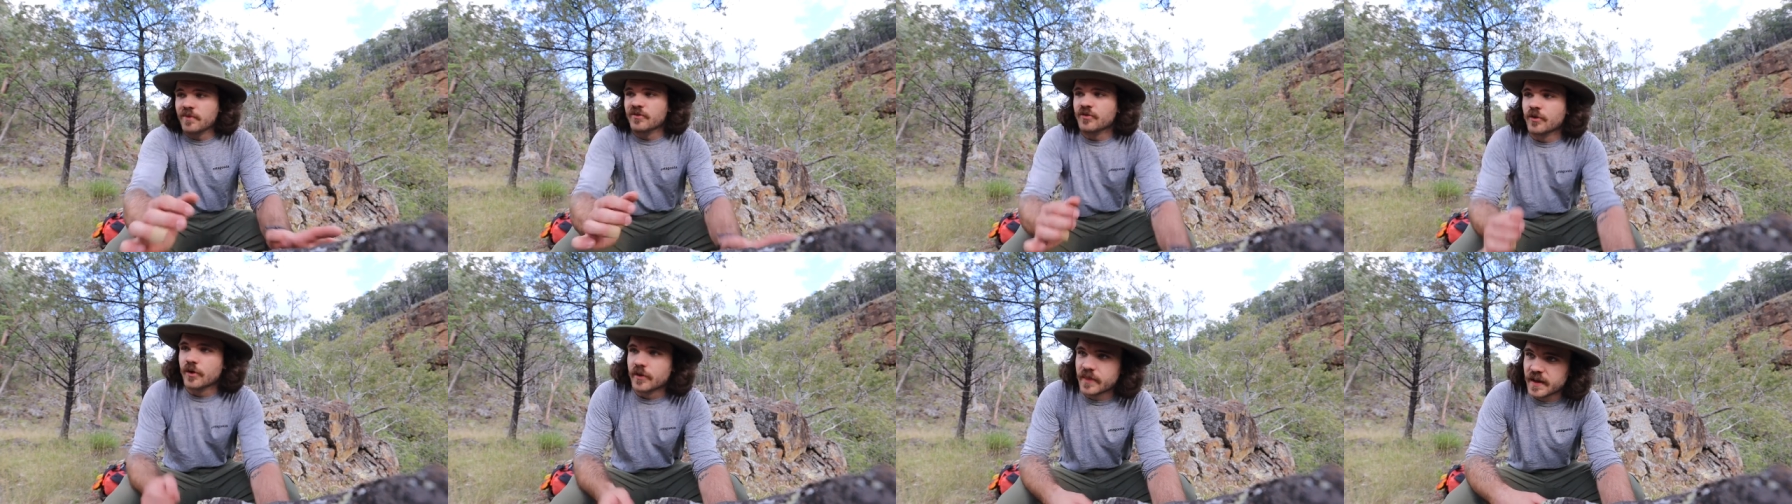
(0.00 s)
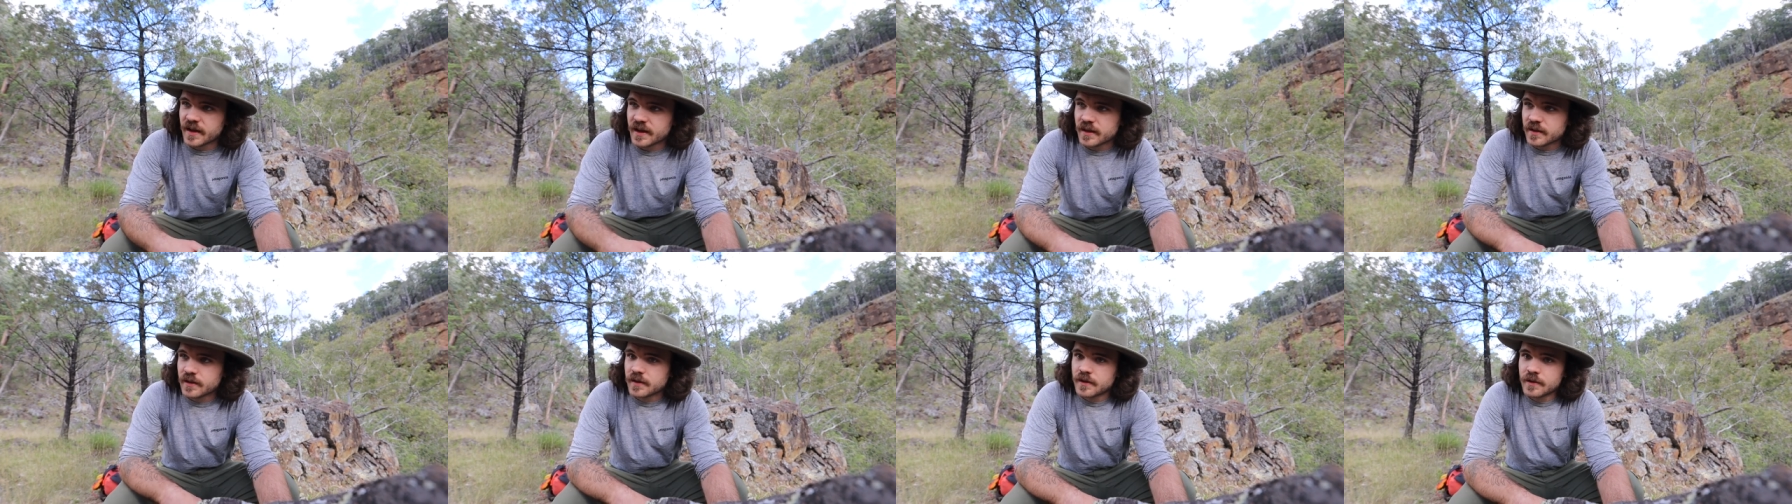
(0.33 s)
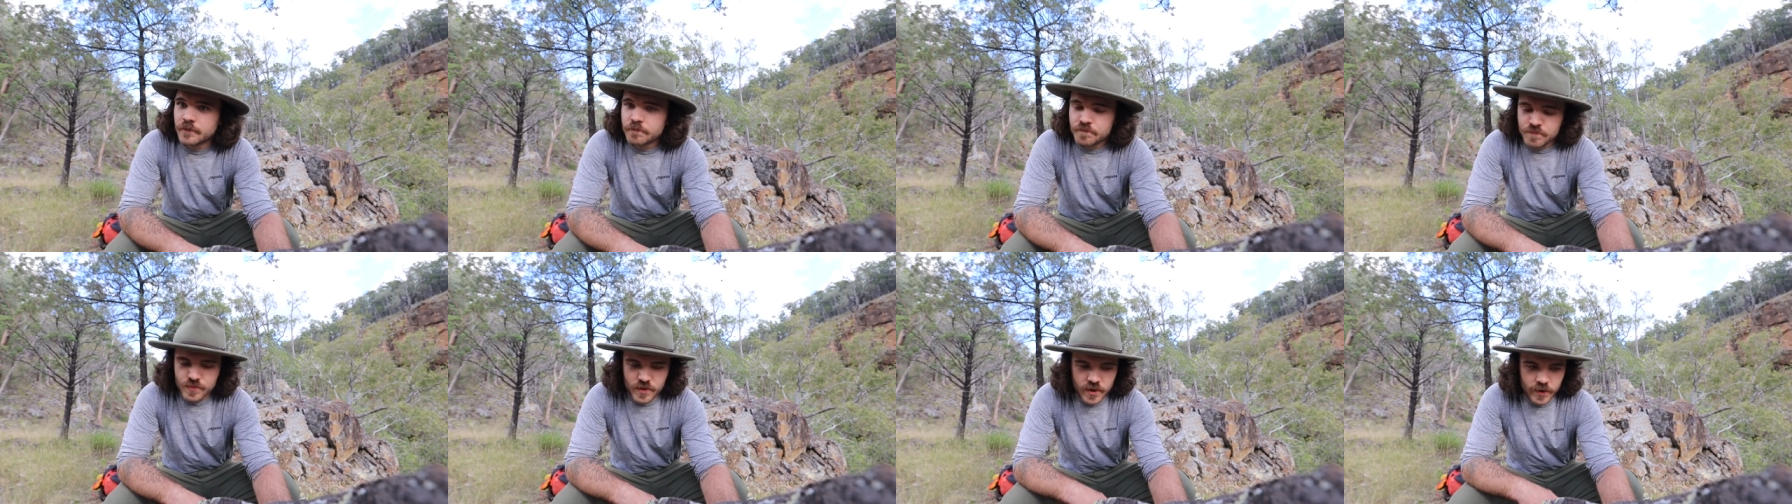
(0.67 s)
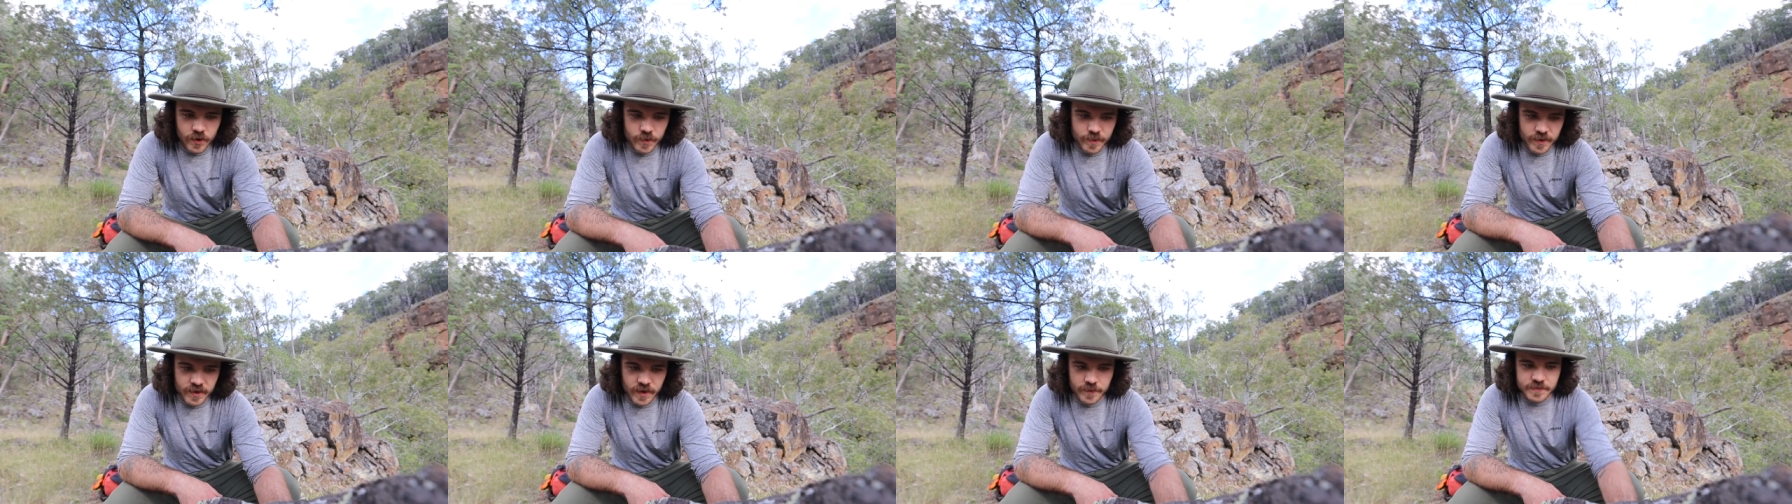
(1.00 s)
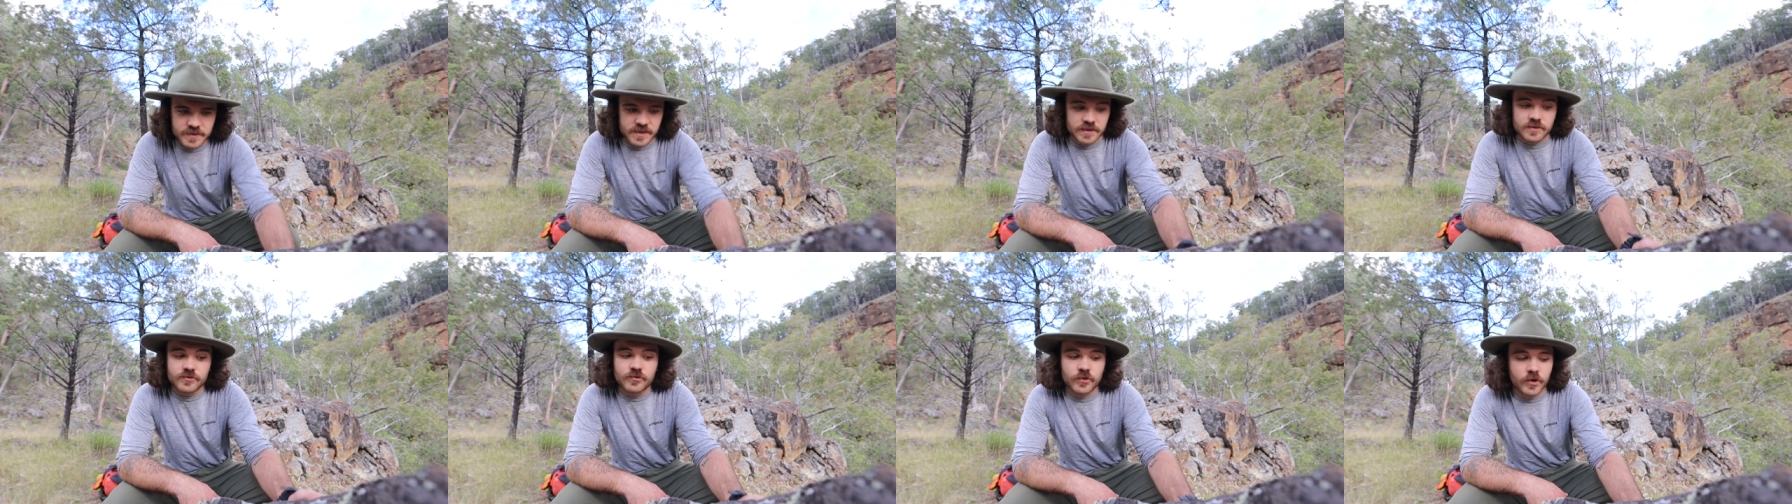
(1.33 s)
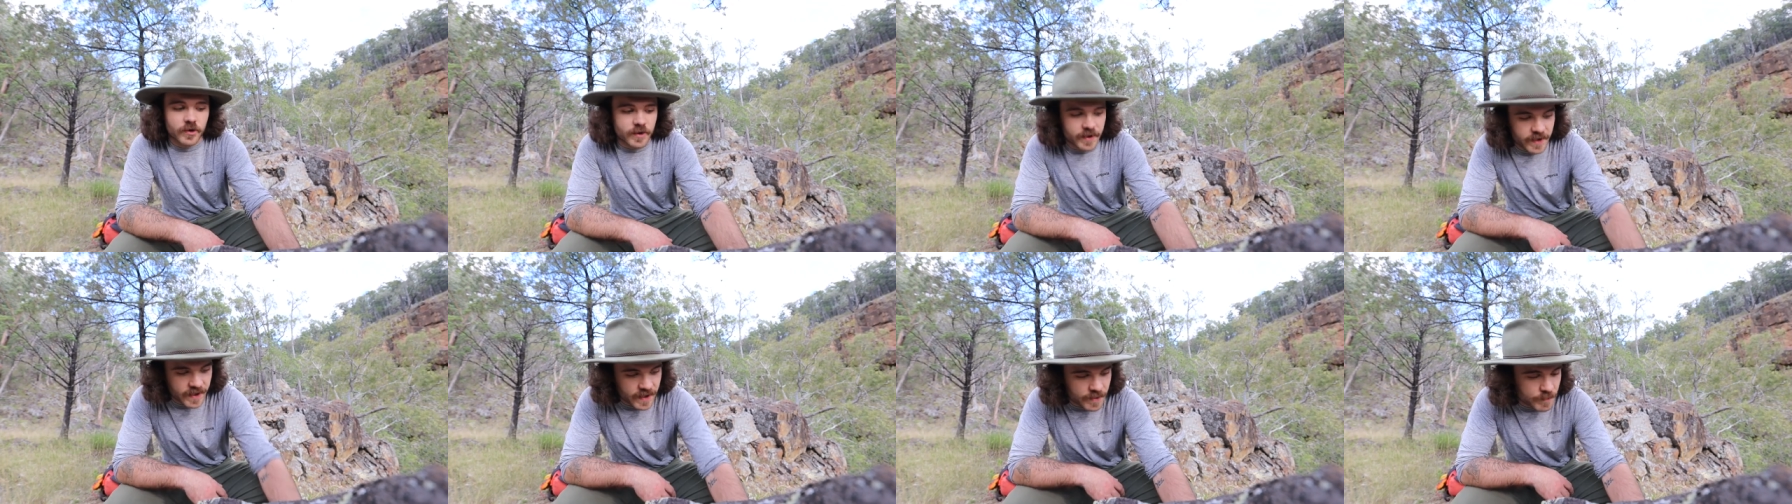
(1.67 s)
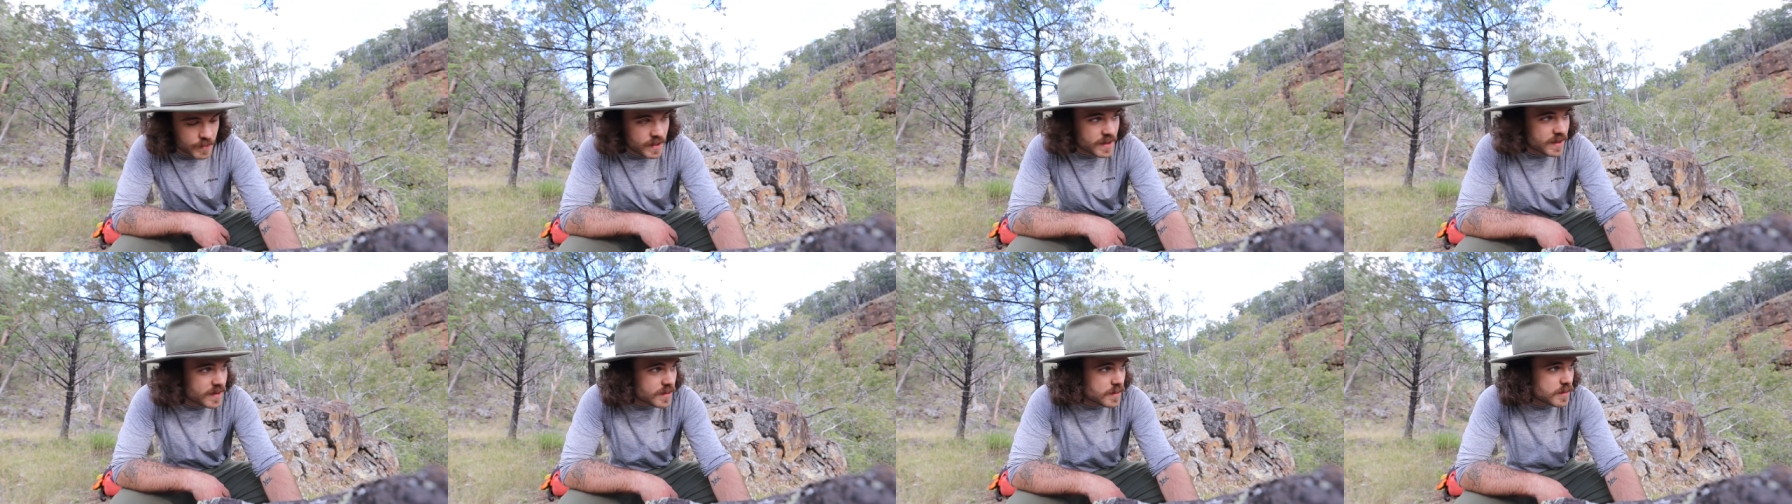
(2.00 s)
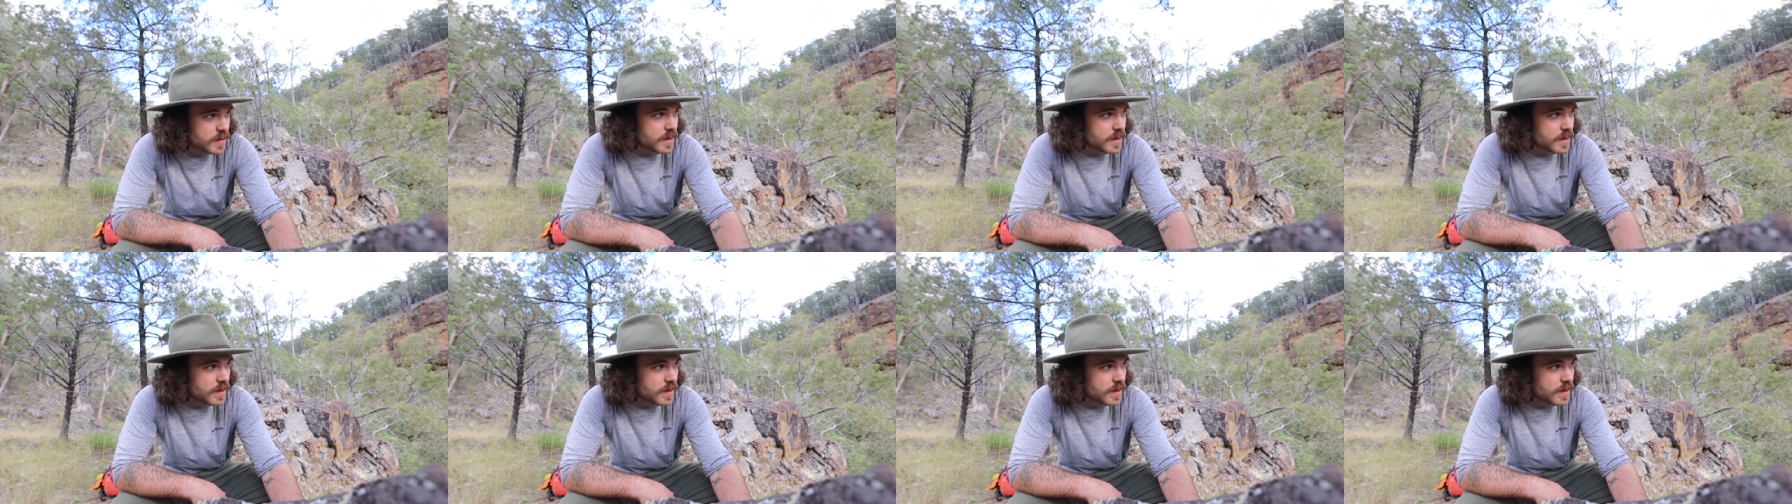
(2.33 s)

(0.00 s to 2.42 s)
before that. We've been up since 4 a.m.